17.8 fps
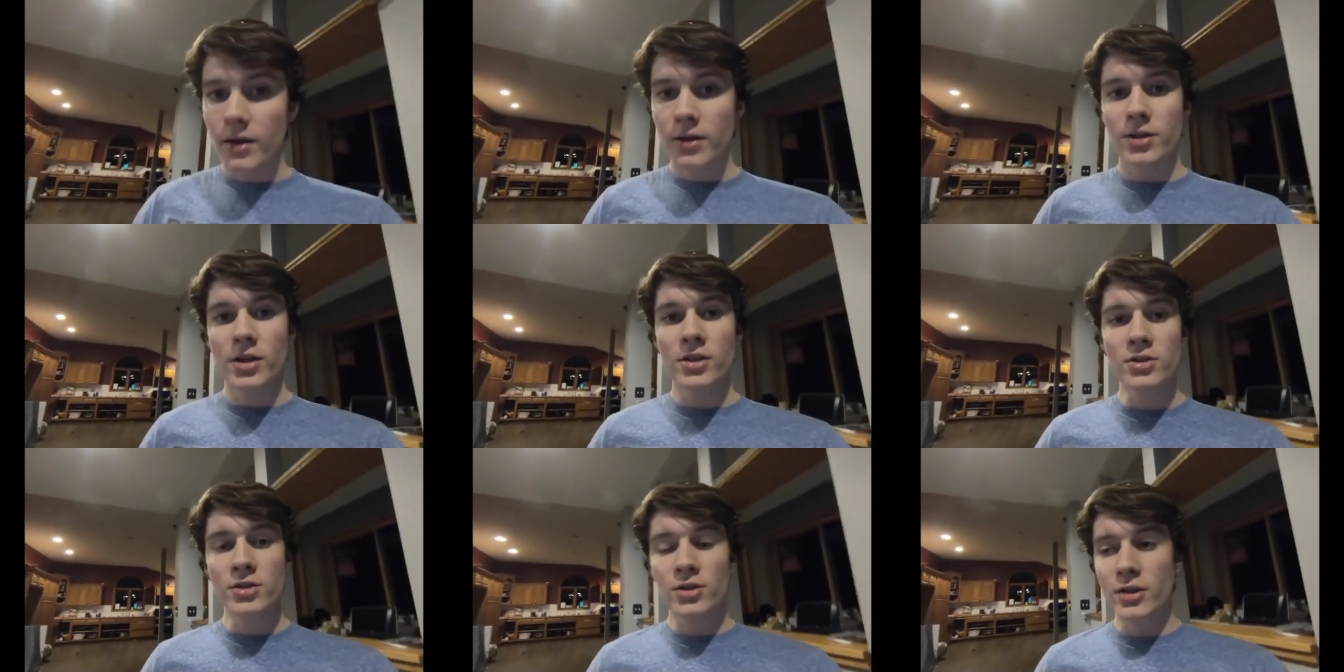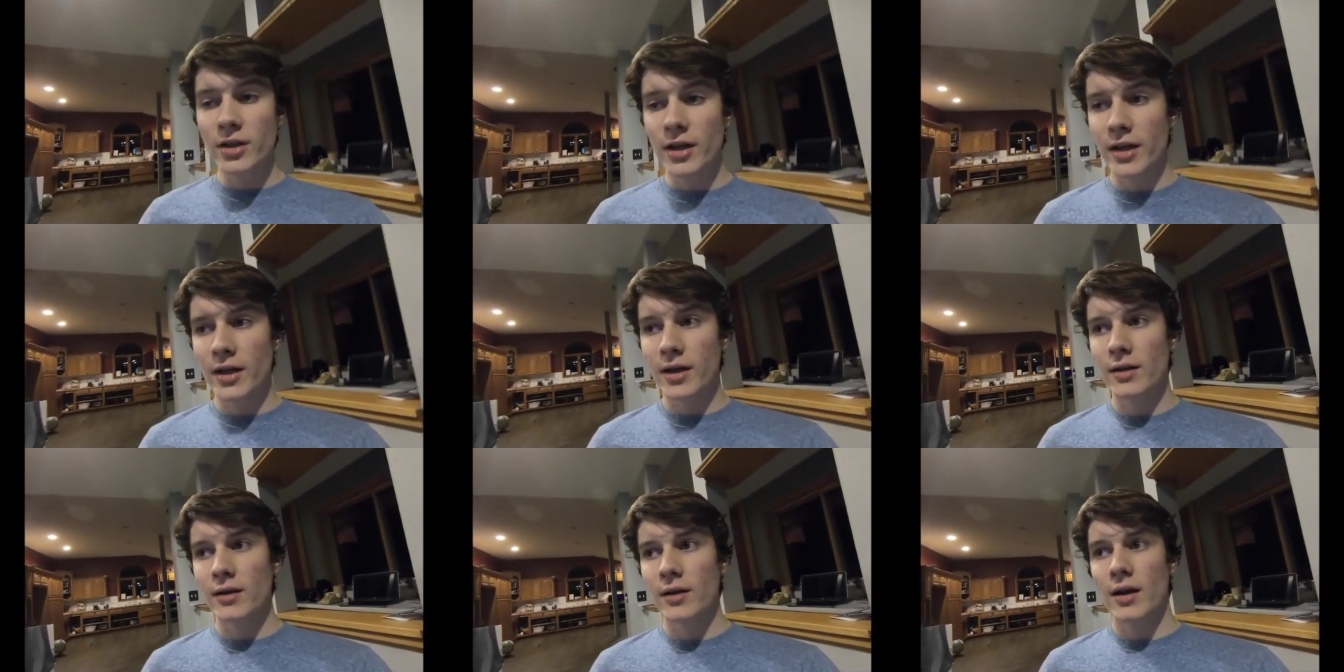
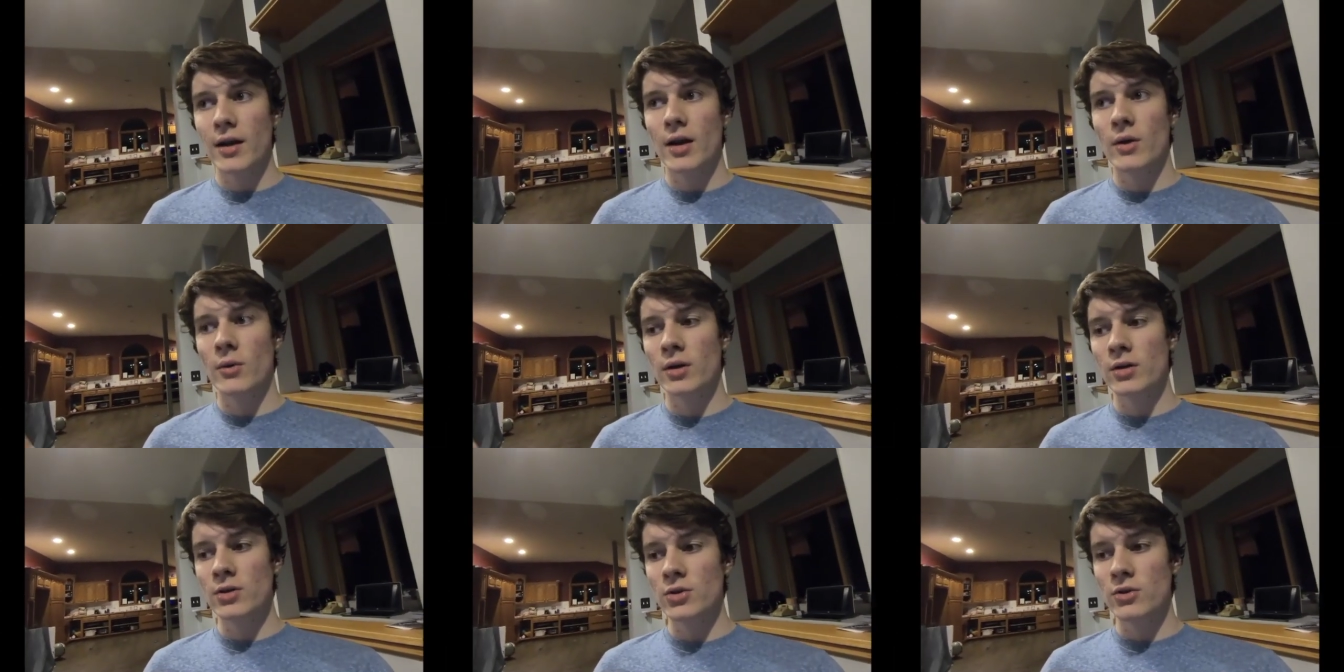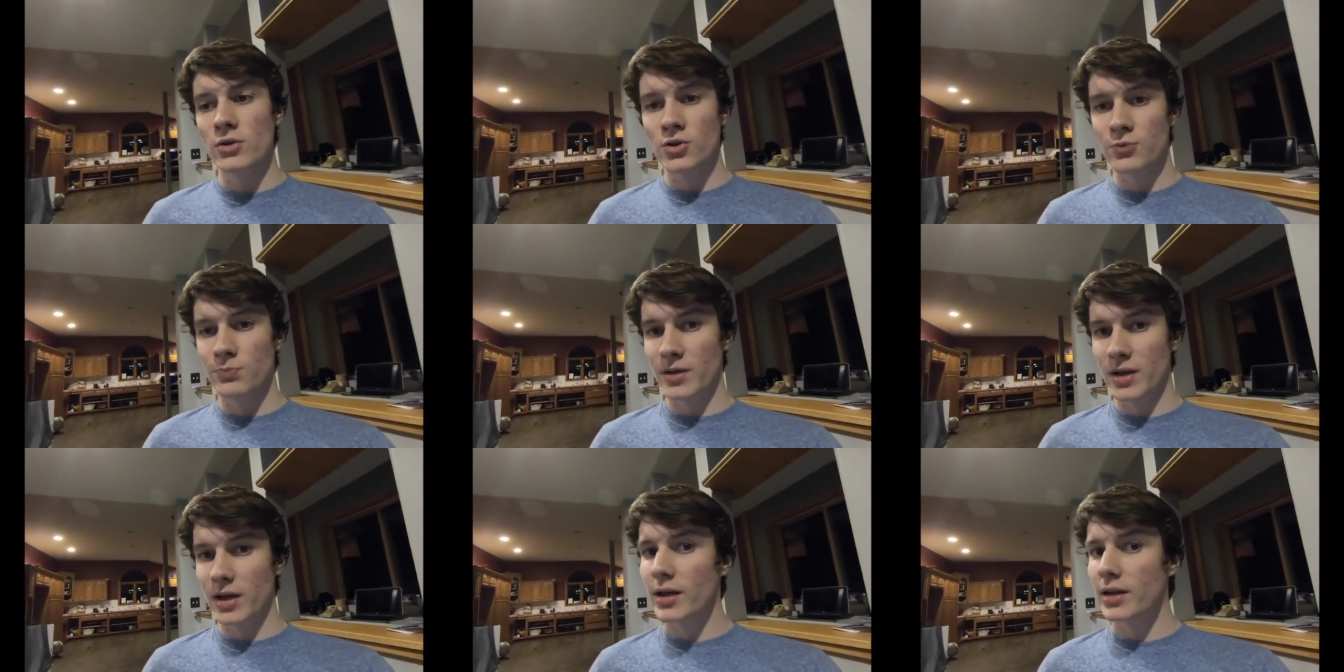Yesterday, I went to a
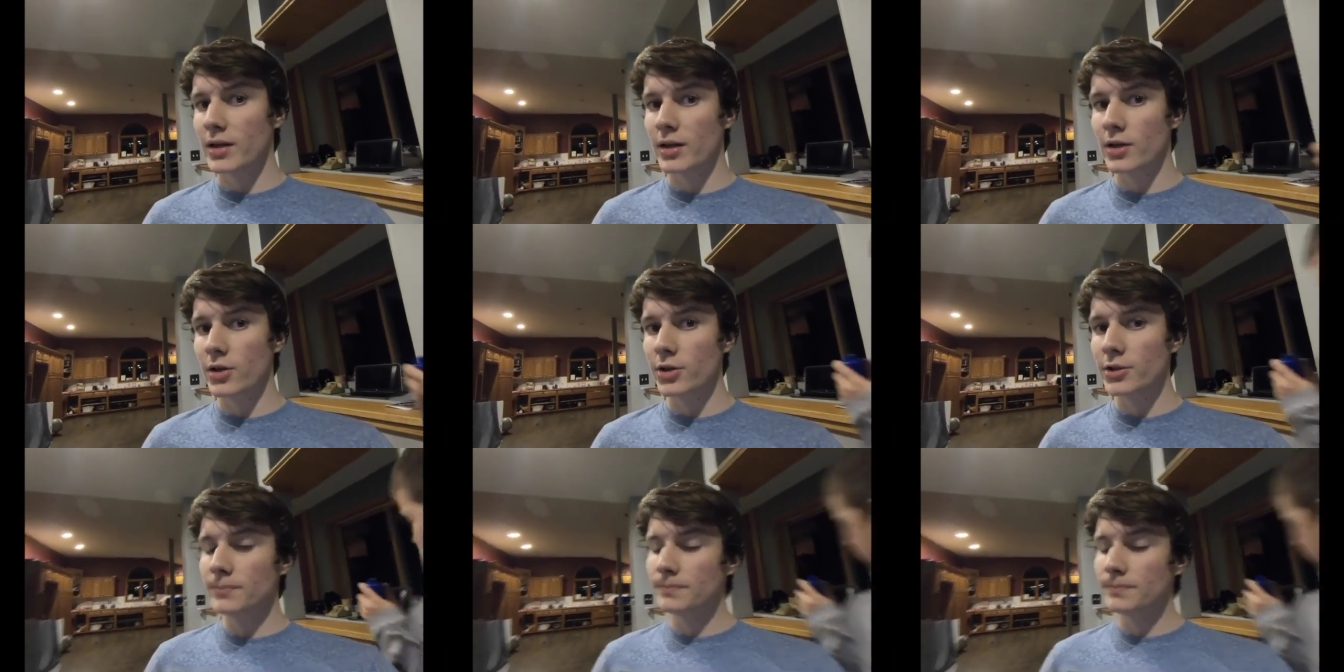spaghetti dinner.